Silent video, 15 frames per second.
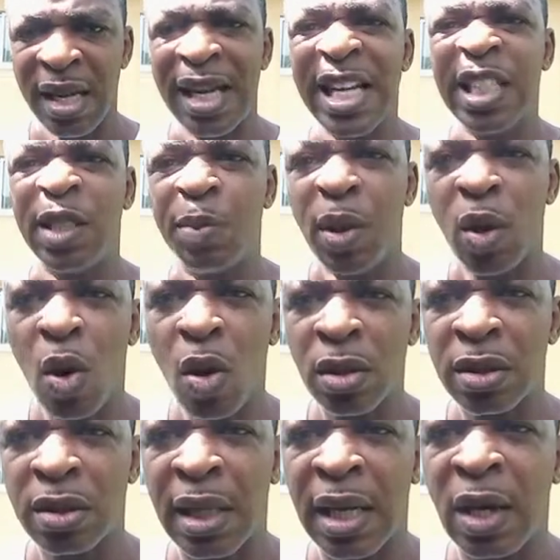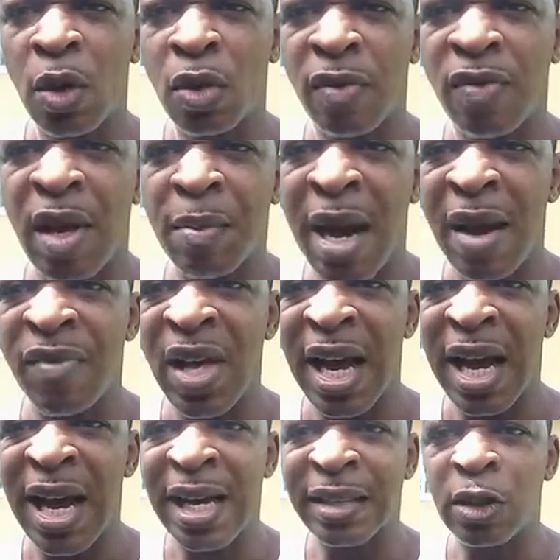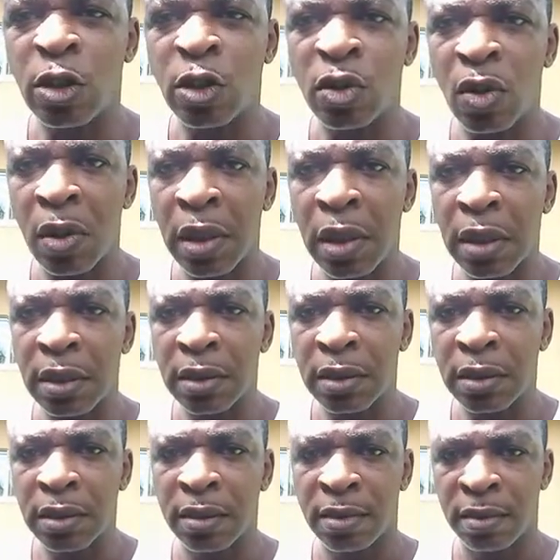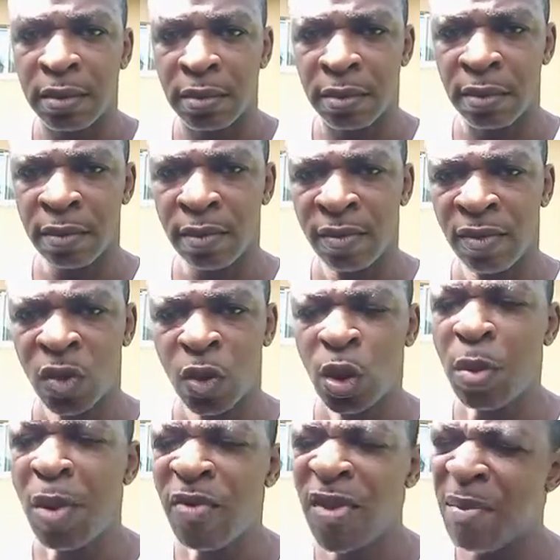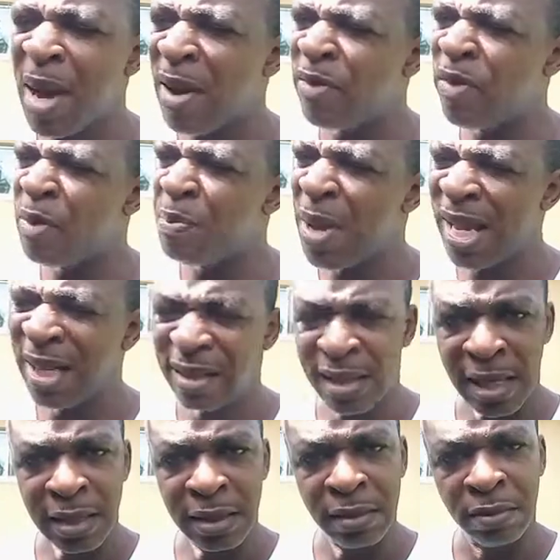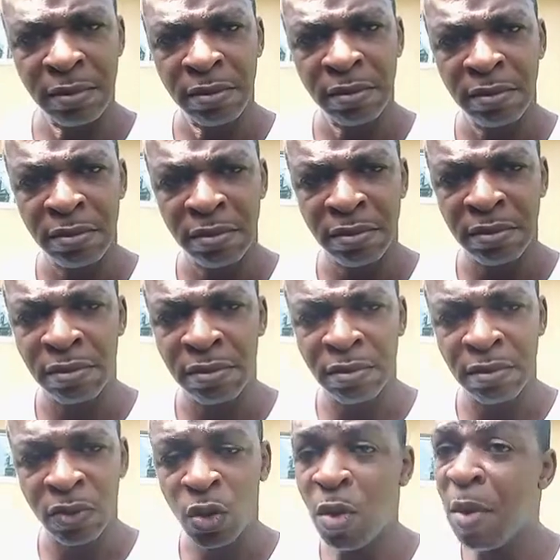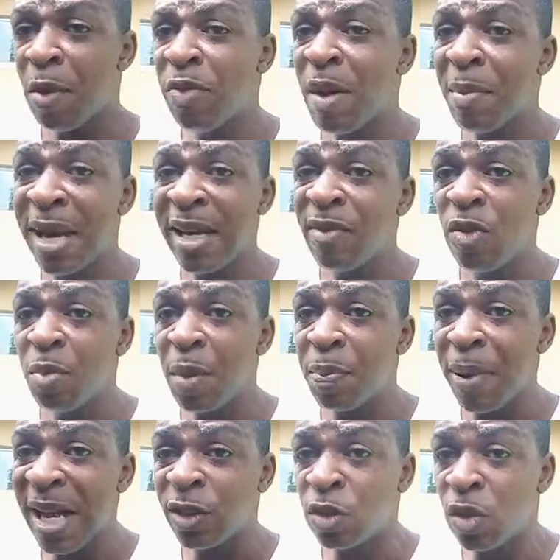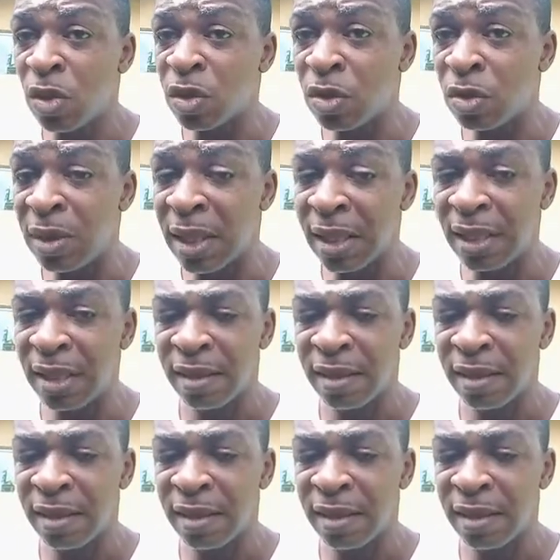is because a lot of them have their hands soiled. Some of them have repented. Some of them might even be pastors today.